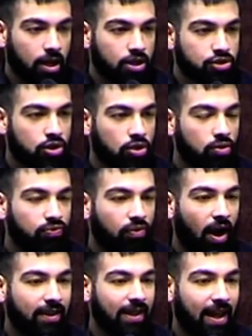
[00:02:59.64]
So you
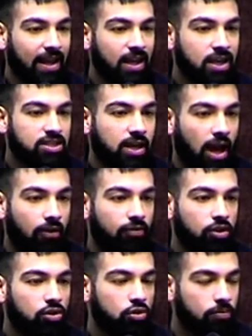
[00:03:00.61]
find that each and
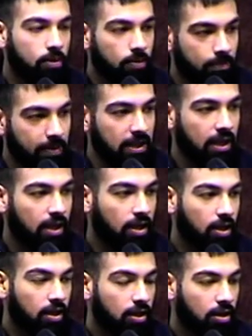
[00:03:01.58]
every human
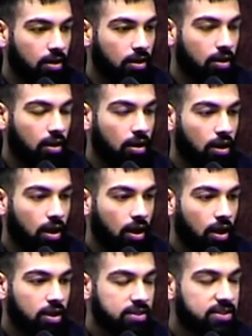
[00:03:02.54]
being
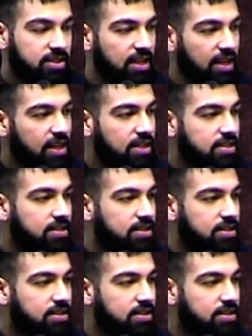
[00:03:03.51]
seeks